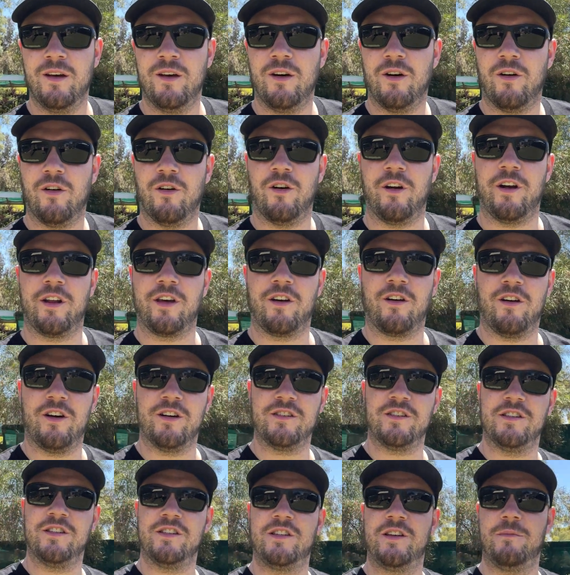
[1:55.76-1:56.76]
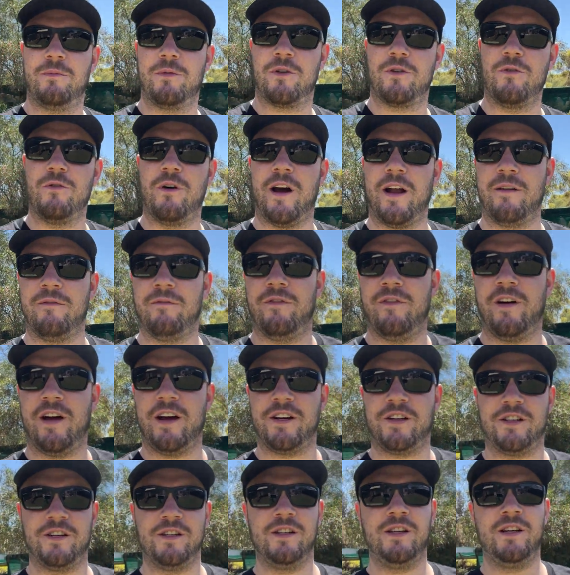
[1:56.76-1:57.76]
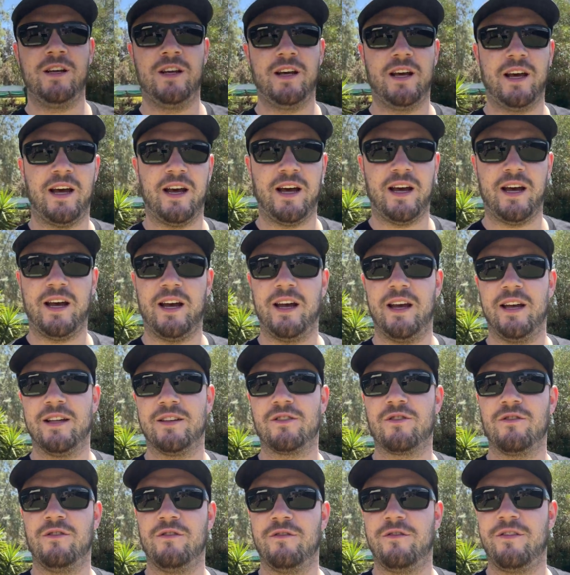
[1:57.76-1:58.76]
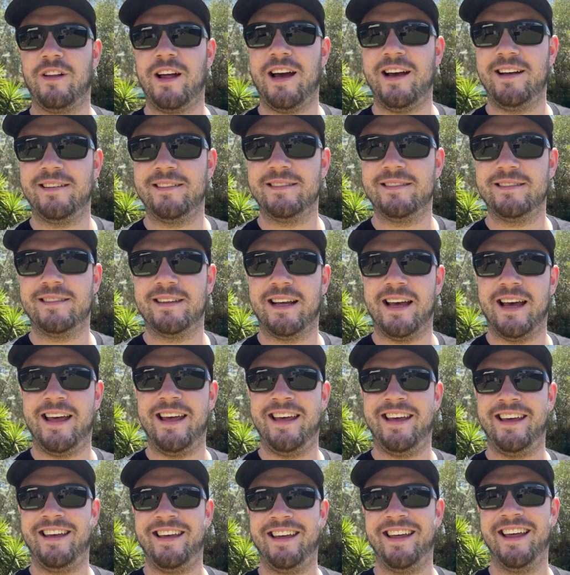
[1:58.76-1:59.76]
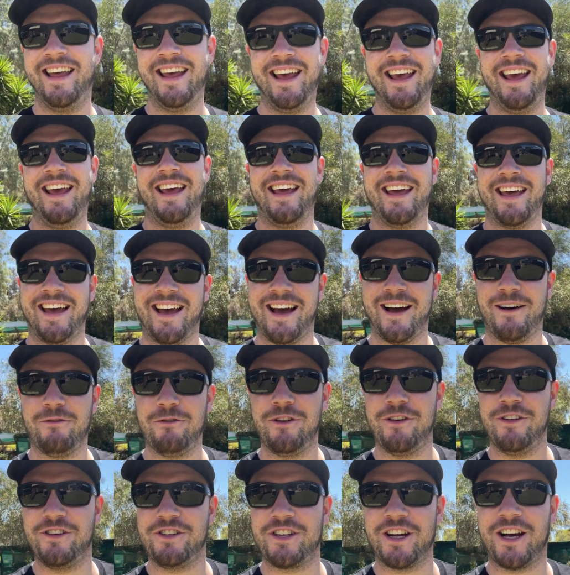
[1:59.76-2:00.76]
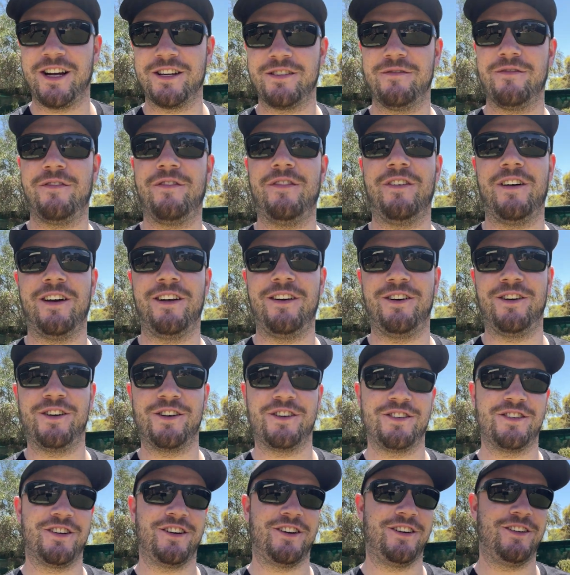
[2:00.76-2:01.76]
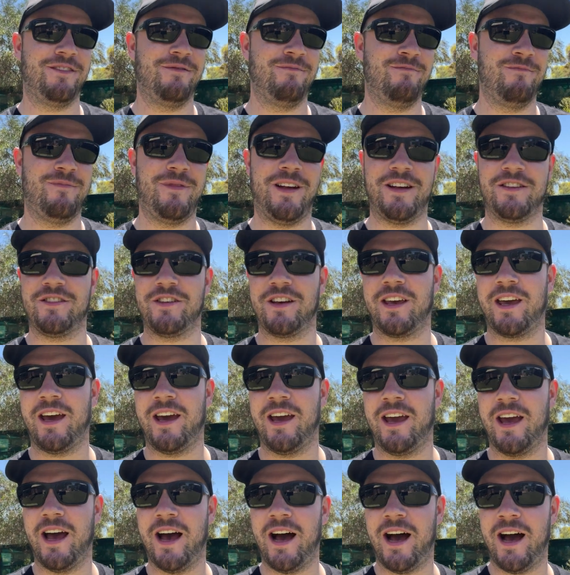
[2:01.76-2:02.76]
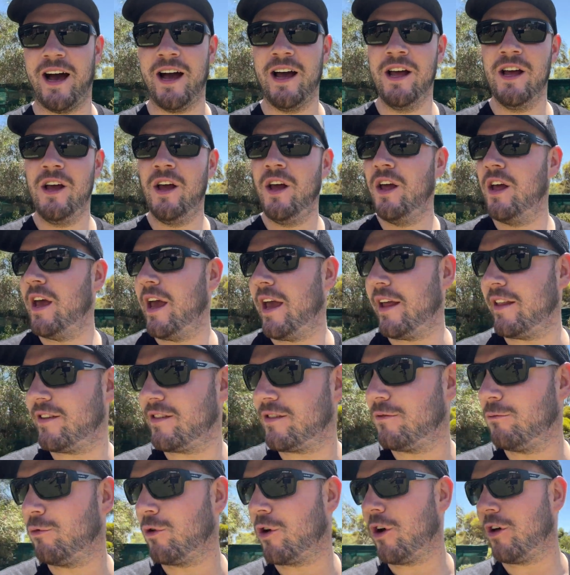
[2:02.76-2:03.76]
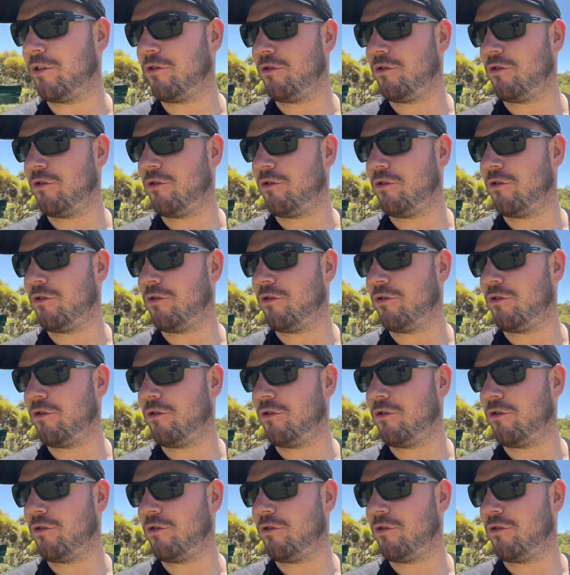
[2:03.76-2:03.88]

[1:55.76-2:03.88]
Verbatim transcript: Alrighty, guys. In typical Adam fashion, uh, it's gone flat. Uh, we didn't charge them for very long, so that's okay. Uh, it, we got